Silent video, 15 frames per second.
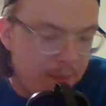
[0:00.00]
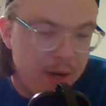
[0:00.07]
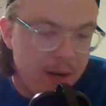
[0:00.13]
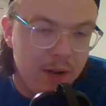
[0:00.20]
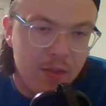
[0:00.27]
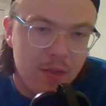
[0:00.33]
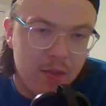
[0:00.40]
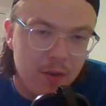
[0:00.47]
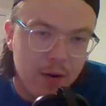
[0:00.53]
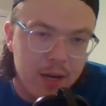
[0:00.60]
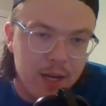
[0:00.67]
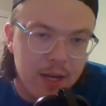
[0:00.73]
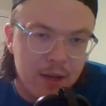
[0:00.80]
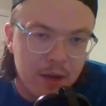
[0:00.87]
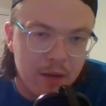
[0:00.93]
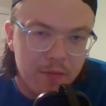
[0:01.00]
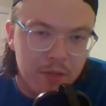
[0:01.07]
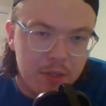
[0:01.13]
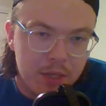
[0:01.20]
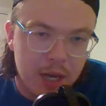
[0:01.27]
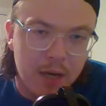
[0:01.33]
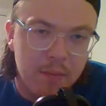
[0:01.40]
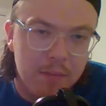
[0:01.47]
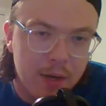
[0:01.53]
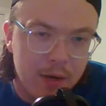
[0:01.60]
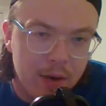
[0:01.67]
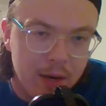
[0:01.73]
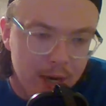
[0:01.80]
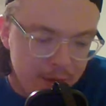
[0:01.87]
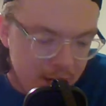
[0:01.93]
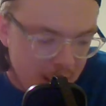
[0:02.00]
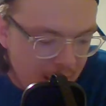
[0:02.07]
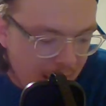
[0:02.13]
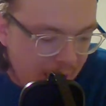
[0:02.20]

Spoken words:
minute 30 of the second period,